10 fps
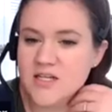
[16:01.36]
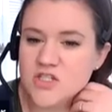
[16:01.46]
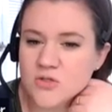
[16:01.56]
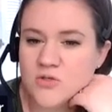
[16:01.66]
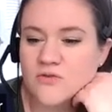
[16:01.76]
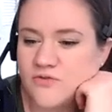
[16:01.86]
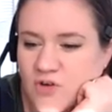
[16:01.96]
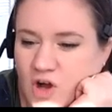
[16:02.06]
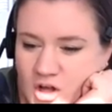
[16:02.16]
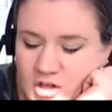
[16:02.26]
So your
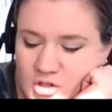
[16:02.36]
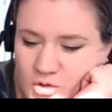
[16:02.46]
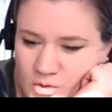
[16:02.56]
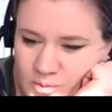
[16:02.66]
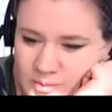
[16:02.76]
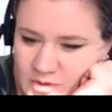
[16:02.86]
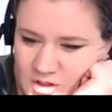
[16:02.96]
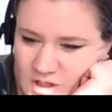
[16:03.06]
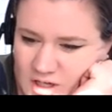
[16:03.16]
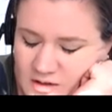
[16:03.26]
volume,
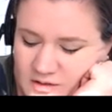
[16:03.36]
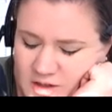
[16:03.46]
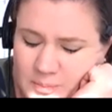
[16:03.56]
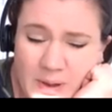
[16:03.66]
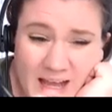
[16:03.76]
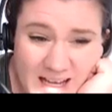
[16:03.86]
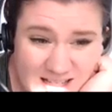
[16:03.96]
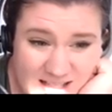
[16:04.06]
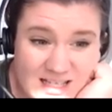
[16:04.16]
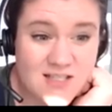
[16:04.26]
the base
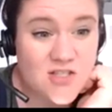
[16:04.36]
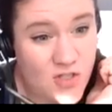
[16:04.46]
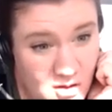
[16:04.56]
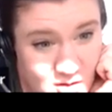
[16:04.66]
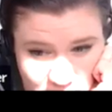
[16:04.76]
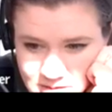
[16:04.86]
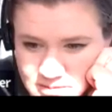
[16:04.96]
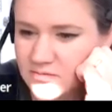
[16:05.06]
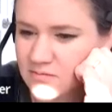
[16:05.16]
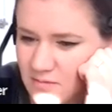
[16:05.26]
is a circle.
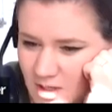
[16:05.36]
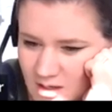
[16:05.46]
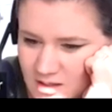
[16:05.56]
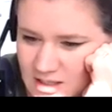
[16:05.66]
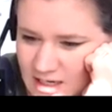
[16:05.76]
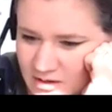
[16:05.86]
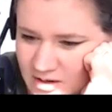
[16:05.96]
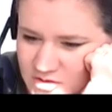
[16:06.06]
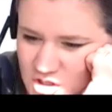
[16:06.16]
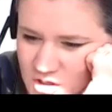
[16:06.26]
The area
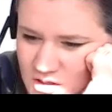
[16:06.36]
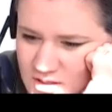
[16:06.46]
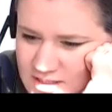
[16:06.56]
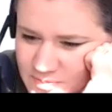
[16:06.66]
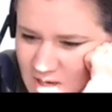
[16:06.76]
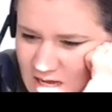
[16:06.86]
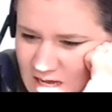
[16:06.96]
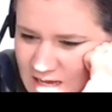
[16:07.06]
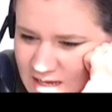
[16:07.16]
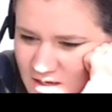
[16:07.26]
of circle is
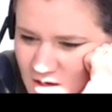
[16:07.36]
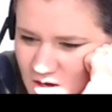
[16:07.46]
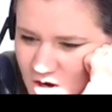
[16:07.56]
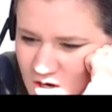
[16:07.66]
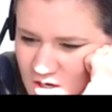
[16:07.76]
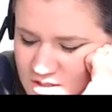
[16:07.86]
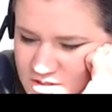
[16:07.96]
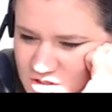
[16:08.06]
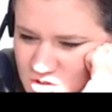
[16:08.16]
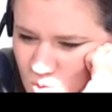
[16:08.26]
pi r
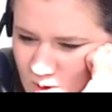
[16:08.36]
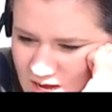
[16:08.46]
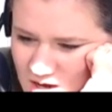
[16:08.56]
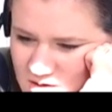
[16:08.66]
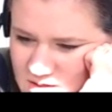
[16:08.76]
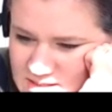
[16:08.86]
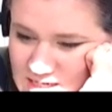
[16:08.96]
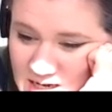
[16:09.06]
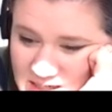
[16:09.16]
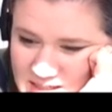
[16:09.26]
squared
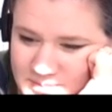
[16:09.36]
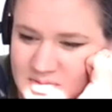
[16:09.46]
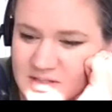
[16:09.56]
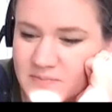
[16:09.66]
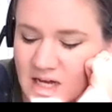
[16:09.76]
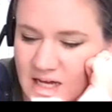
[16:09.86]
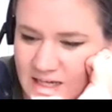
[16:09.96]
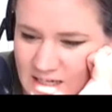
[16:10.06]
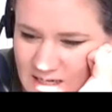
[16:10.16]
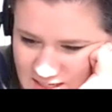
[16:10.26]
times my
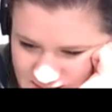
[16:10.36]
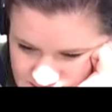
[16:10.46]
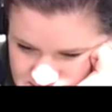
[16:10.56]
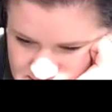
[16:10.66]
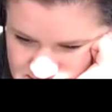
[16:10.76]
height.